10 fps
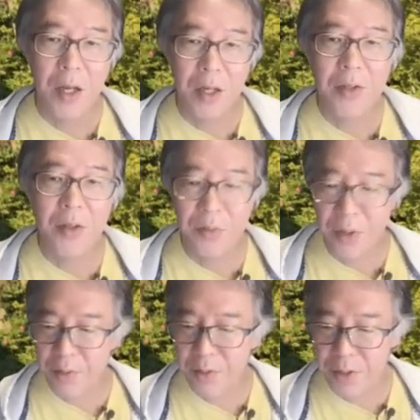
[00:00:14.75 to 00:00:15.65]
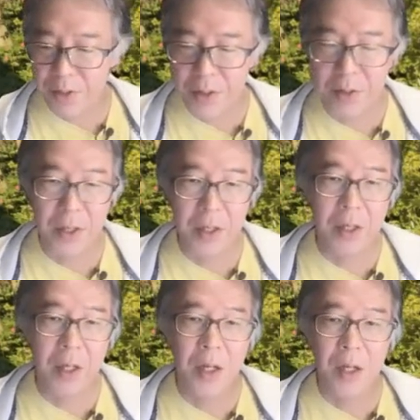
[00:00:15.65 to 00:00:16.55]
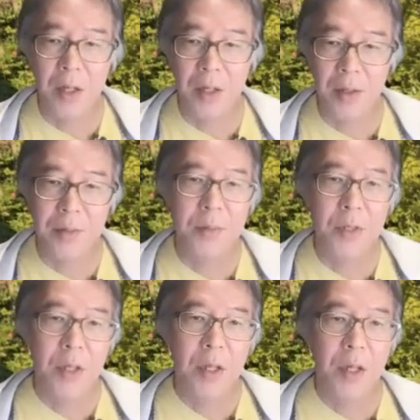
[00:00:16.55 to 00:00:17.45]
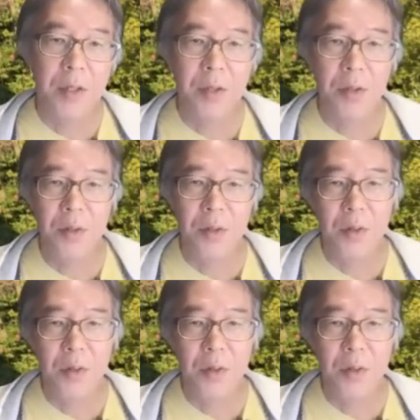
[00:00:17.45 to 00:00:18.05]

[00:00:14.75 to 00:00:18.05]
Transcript: until very recently, I didn't